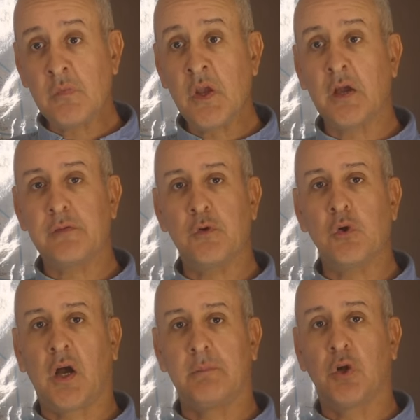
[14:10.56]
a
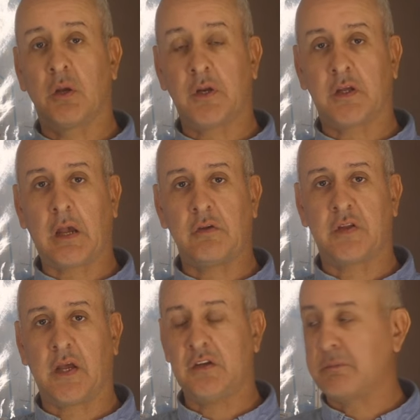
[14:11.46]
4-line pull, I'm going to go
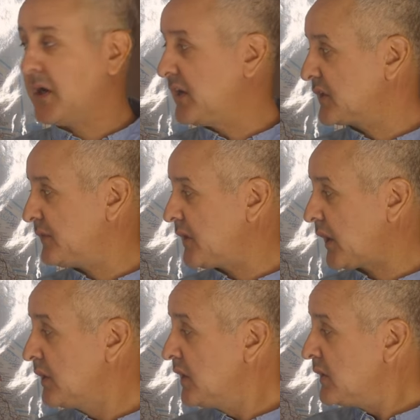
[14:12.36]
into that into my next
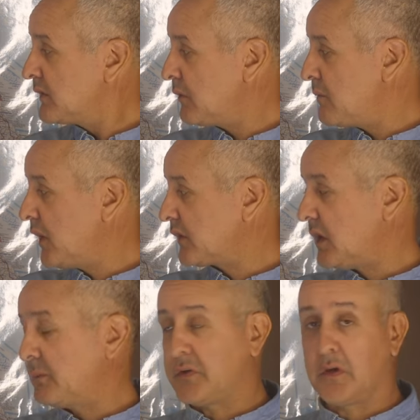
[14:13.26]
video, then we might
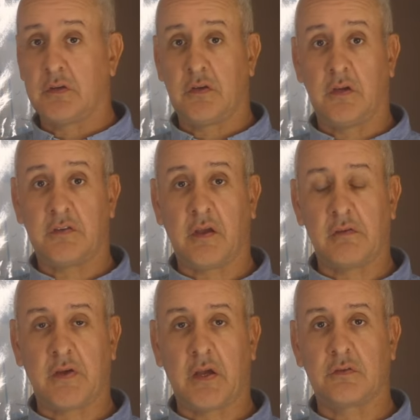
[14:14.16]
go up to
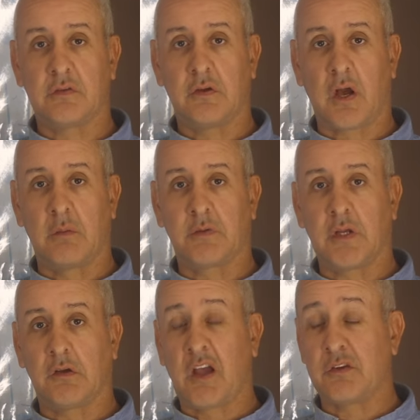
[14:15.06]
10,000
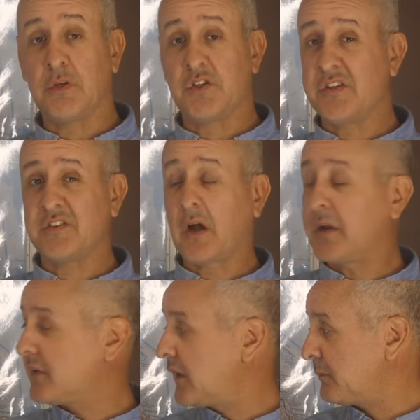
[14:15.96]
kilograms, which is
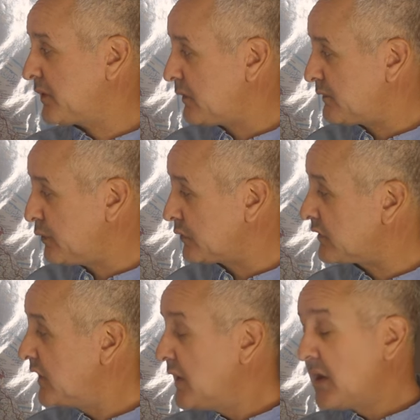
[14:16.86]
starting to get up there in
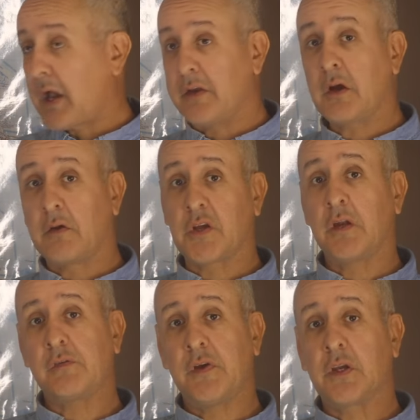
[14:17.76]
force. And I've
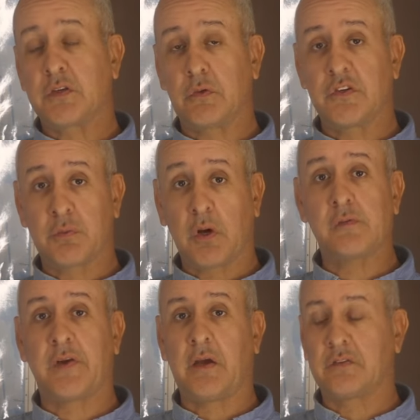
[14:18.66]
done the figures for a
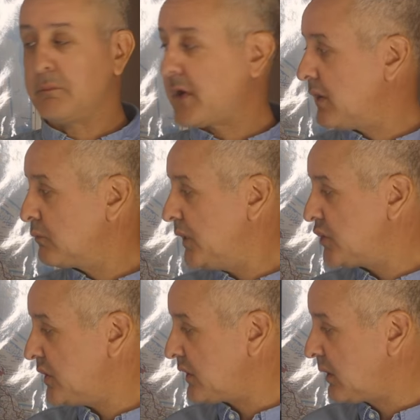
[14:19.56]
12,000 pound
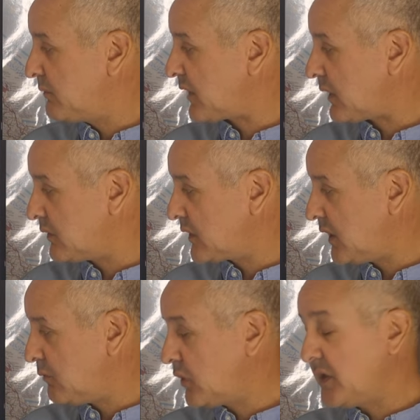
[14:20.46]
winch, and it comes out the
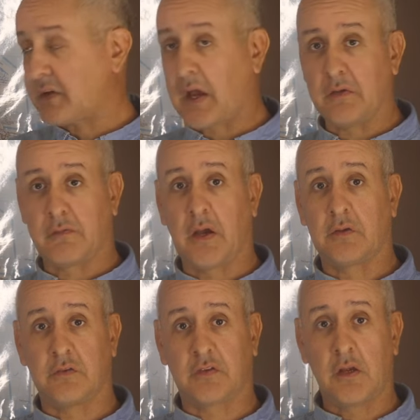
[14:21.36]
key one is
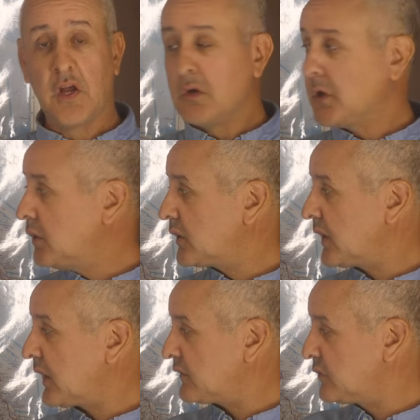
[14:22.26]
8,000. So you're
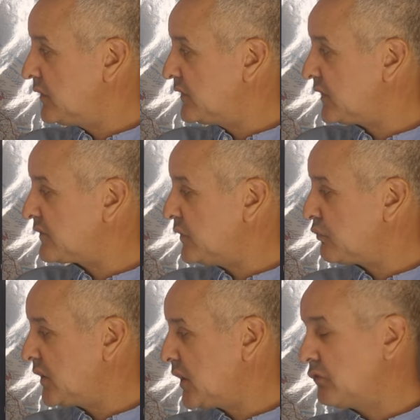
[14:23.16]
looking at sort of
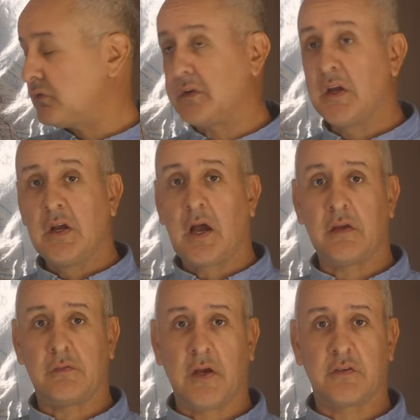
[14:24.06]
6,300,
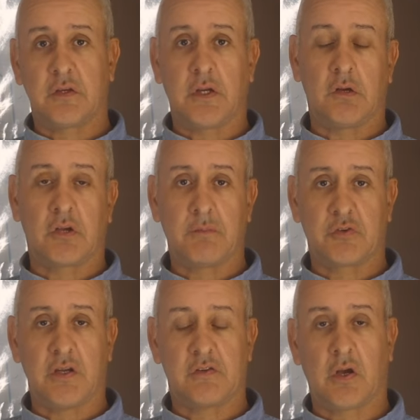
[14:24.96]
8,000
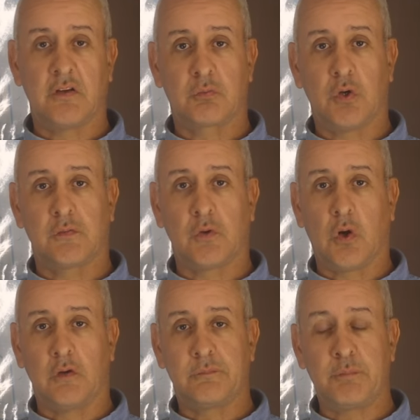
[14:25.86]
kilograms, 8 tons worth
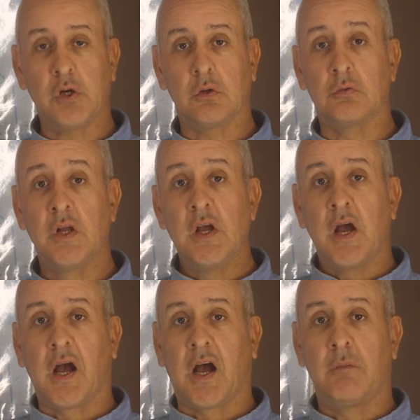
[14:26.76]
of pull
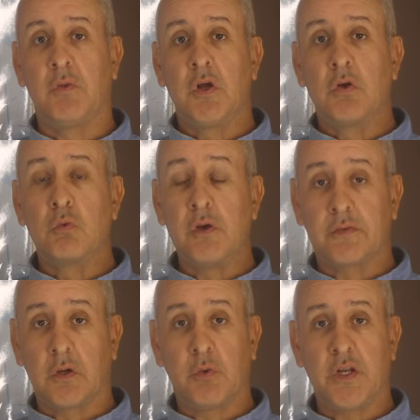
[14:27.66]

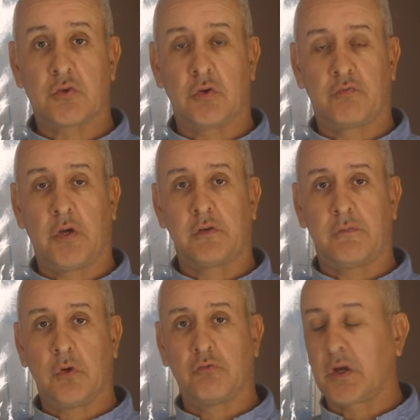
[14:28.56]
with the winch on the front
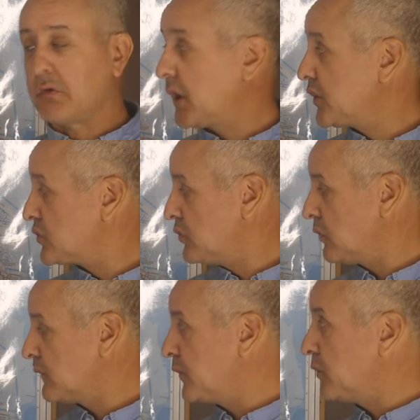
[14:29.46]
of your
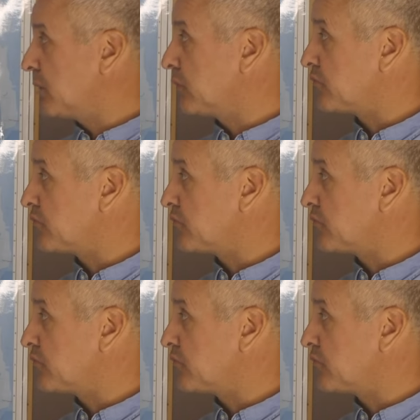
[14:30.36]
recreational four-wheel